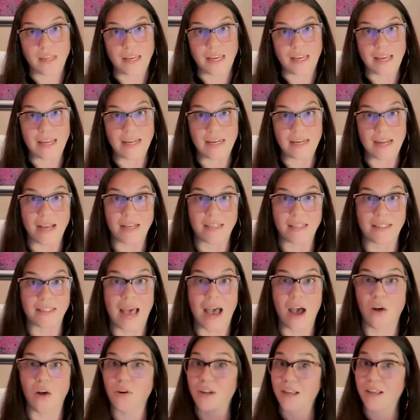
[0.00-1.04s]
the index
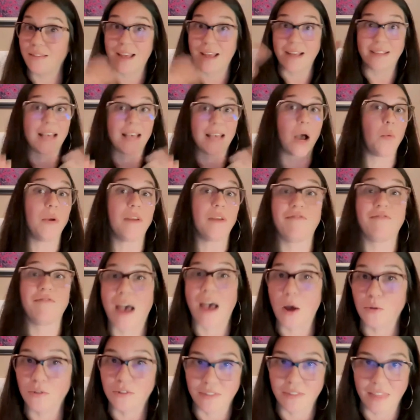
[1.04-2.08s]
out, and that's how we
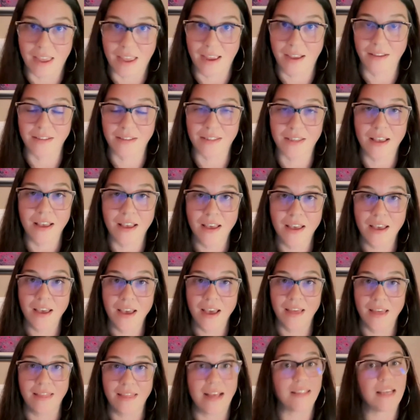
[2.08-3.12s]
found things.
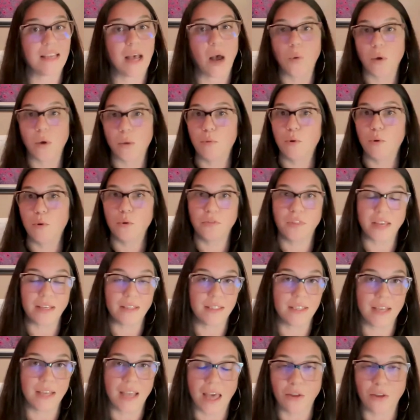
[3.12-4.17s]
And that's how we pulled
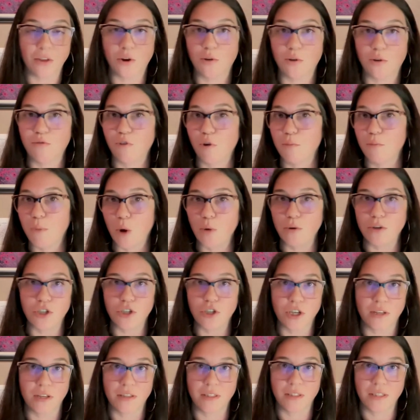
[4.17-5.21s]
things together for
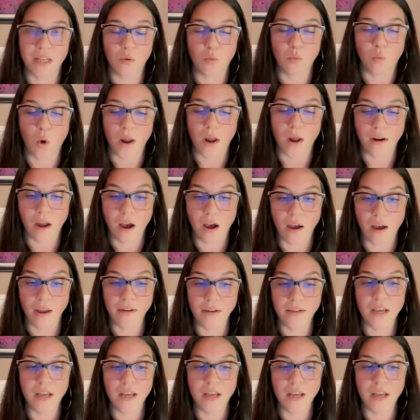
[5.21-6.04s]
motions and whatnot.